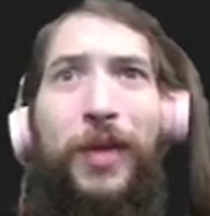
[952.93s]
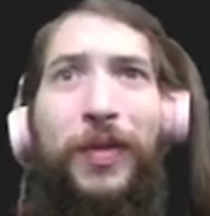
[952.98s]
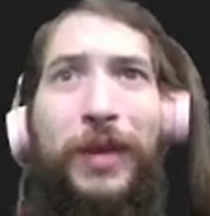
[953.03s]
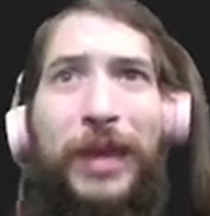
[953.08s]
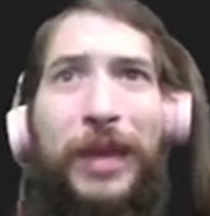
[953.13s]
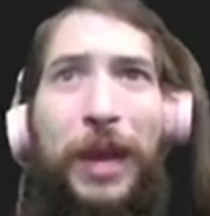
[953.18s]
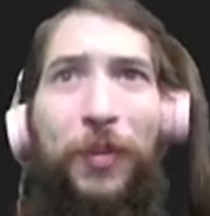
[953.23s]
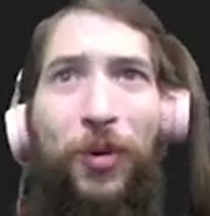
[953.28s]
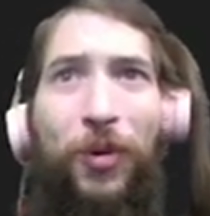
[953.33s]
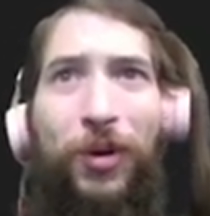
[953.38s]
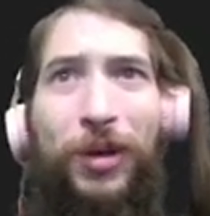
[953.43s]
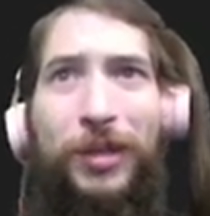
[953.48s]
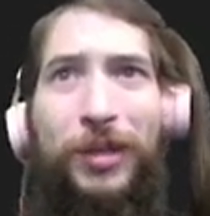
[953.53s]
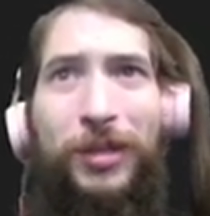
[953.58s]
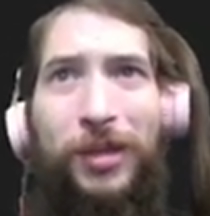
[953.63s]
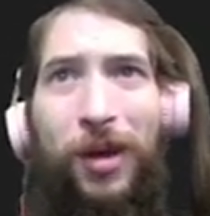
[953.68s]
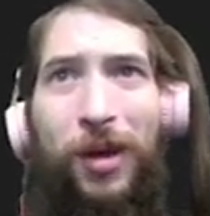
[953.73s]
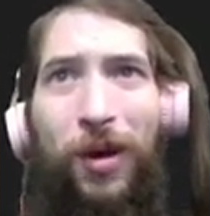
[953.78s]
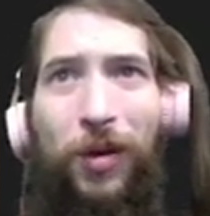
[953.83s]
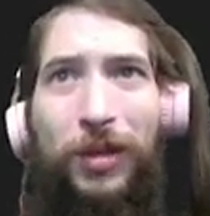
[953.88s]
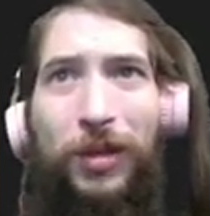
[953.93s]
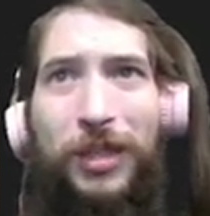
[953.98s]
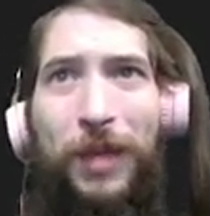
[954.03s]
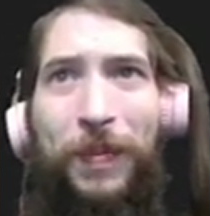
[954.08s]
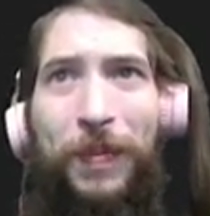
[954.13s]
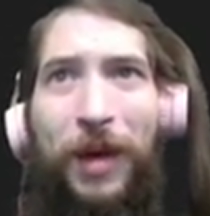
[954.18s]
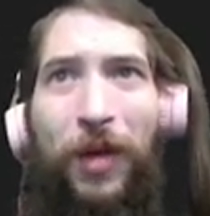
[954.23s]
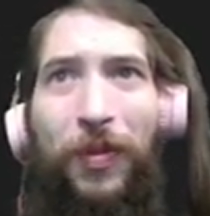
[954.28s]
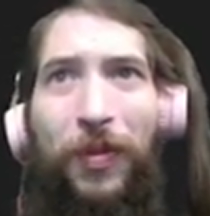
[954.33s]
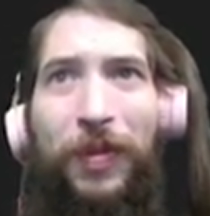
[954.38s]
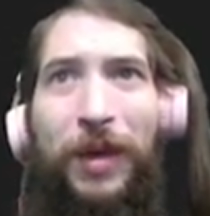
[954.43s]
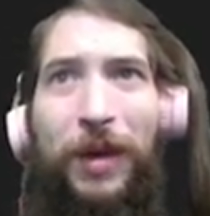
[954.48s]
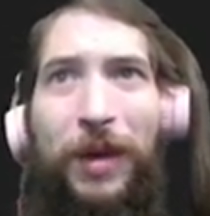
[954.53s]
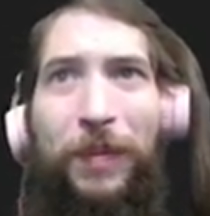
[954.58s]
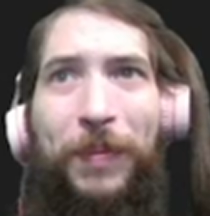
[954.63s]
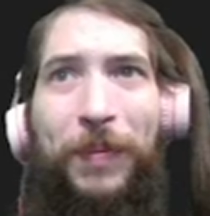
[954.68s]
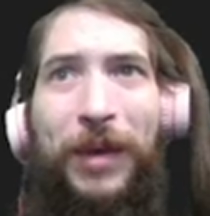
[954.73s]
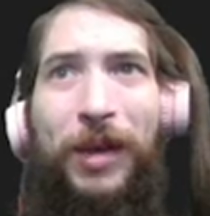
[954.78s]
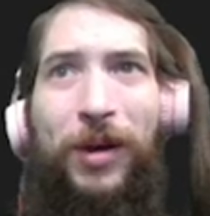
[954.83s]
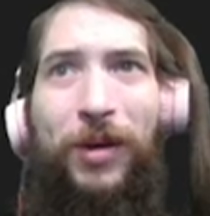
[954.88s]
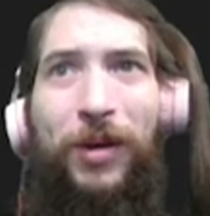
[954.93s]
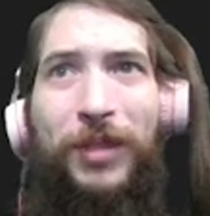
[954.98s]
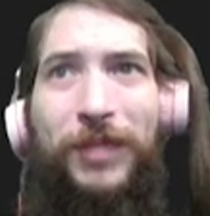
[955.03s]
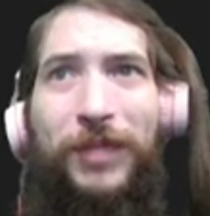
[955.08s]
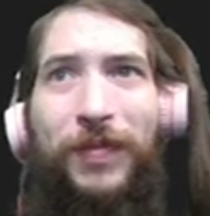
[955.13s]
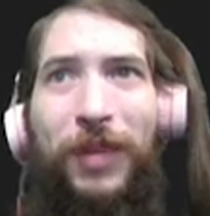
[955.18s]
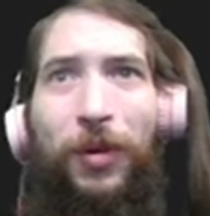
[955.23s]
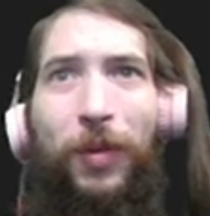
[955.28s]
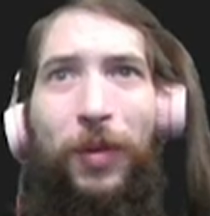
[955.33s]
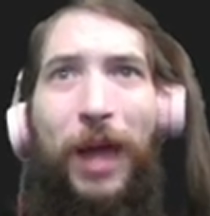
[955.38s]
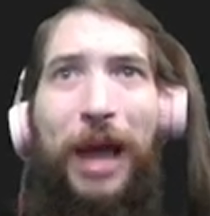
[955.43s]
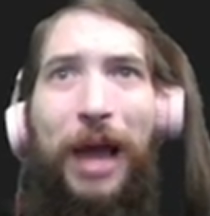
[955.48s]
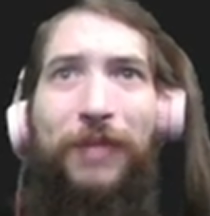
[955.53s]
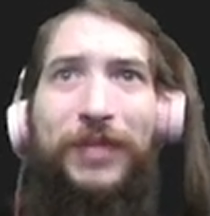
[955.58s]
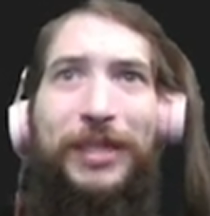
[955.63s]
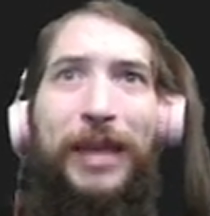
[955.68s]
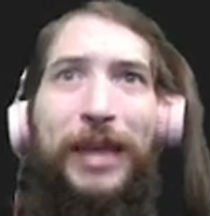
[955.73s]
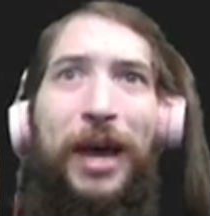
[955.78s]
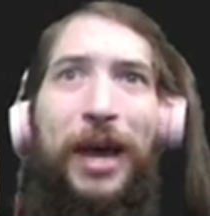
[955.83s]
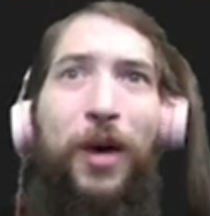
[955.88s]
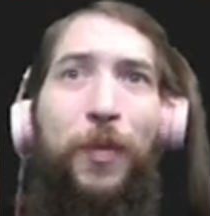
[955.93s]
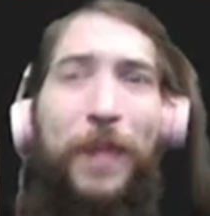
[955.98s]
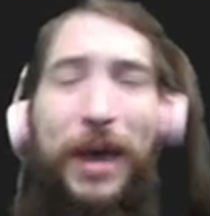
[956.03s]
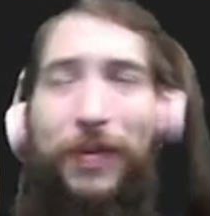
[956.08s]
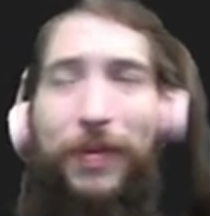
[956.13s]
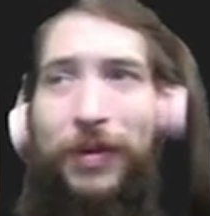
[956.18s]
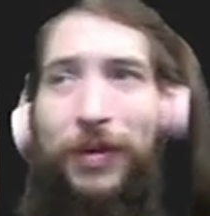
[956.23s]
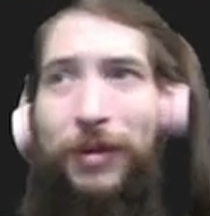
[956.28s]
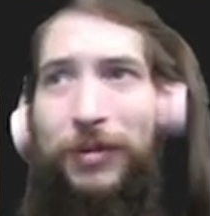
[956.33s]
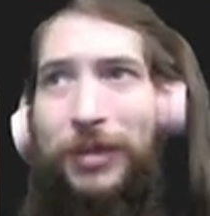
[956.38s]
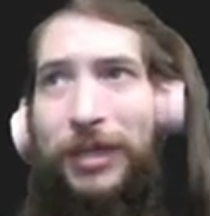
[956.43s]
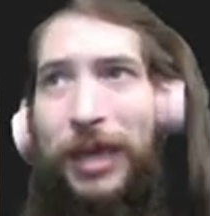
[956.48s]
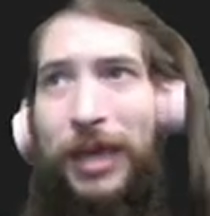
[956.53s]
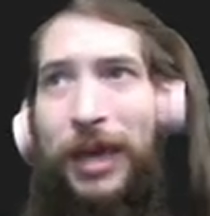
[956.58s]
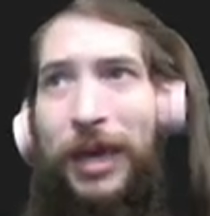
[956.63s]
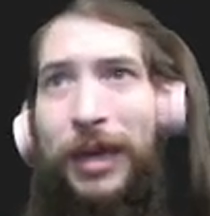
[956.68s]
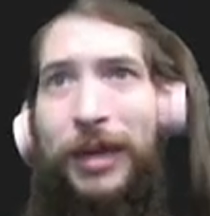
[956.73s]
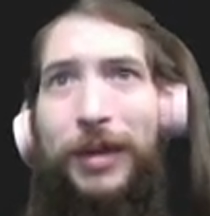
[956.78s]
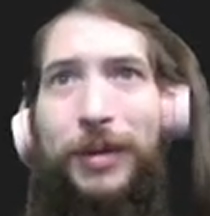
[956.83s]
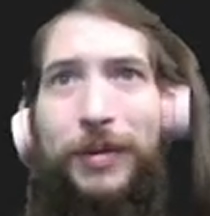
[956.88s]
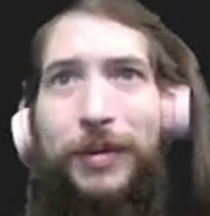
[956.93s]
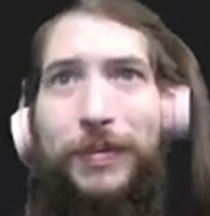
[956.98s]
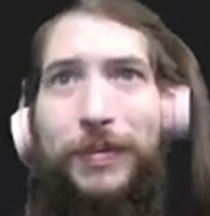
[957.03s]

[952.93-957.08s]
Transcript: The neighborhood talks about them because of their lifestyle, Matthews said.